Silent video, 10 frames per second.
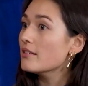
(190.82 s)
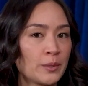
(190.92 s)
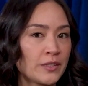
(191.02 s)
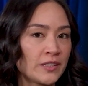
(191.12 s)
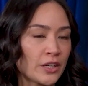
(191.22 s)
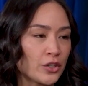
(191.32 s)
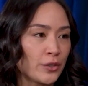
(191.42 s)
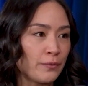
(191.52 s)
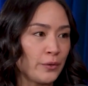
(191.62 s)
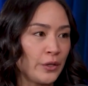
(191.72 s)
Sonoma's such
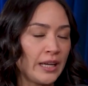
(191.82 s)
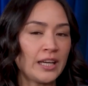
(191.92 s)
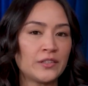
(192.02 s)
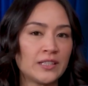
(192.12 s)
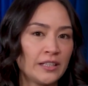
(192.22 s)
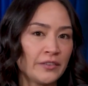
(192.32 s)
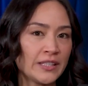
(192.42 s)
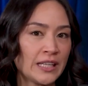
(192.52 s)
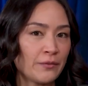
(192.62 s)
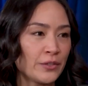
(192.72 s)
a foodie. I used to live in
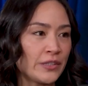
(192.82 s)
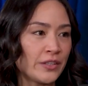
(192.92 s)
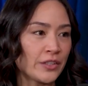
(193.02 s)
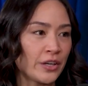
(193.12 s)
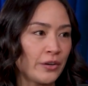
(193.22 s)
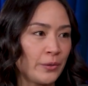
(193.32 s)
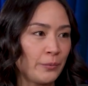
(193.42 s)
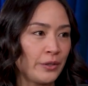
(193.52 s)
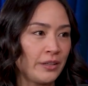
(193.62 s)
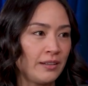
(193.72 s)
San Francisco and
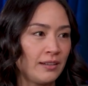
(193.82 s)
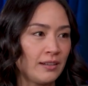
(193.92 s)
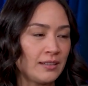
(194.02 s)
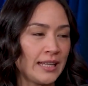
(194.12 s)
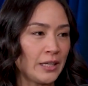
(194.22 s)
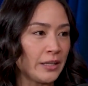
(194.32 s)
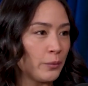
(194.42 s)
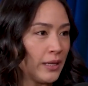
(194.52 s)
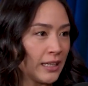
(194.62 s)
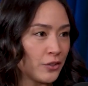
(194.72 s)
would take like
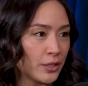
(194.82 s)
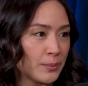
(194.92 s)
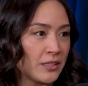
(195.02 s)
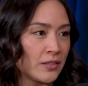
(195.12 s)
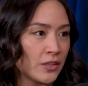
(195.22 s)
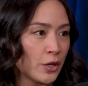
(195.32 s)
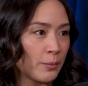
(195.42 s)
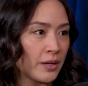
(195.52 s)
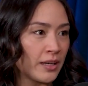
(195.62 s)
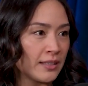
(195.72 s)
weekend trips to
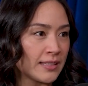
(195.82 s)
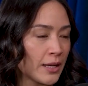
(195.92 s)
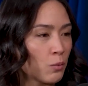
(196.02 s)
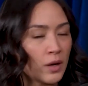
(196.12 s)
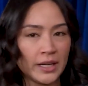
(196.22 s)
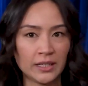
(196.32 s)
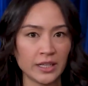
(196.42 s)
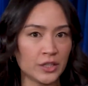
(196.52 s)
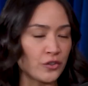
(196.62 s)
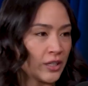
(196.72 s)
Sonoma. It's like wine
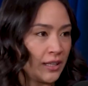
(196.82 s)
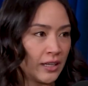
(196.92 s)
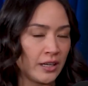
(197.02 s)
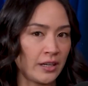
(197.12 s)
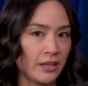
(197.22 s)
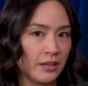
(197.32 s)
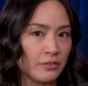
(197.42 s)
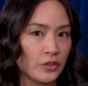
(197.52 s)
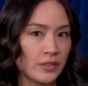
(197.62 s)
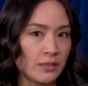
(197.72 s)
country there.
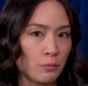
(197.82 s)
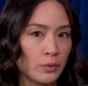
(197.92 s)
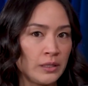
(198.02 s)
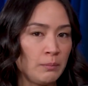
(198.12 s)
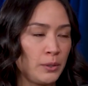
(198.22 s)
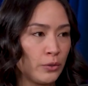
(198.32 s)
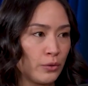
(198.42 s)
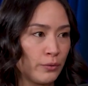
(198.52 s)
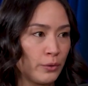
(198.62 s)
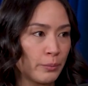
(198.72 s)
Just really
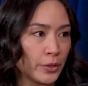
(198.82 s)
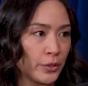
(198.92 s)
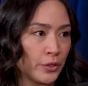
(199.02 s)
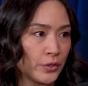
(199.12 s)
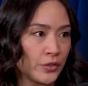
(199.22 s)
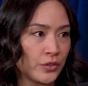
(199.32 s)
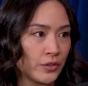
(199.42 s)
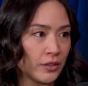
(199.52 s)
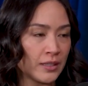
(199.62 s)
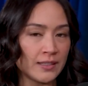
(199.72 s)
beautiful produce
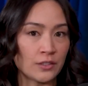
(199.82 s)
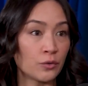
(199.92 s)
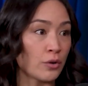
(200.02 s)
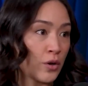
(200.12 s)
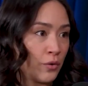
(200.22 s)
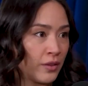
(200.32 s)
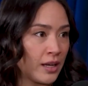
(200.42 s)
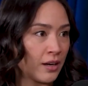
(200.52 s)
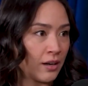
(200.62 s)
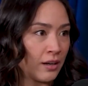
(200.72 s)
because it's grown
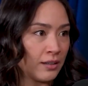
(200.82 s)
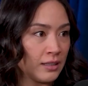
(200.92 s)
there.